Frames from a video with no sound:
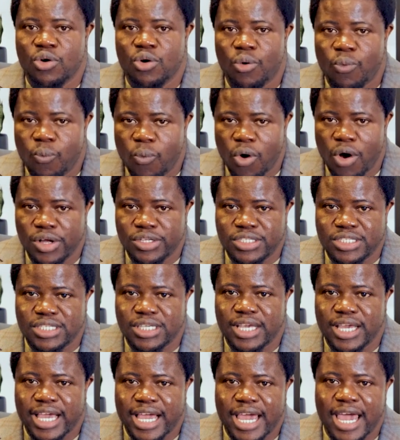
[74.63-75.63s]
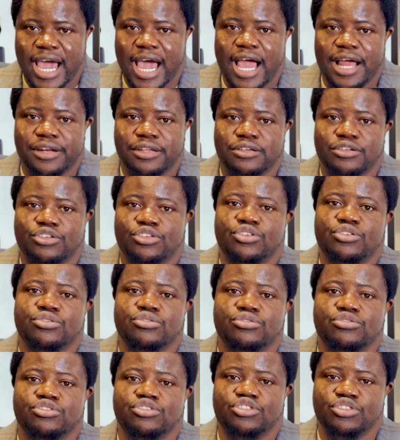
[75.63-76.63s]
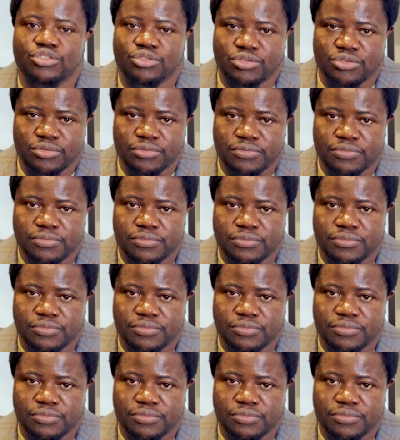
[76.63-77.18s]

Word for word: What can you do?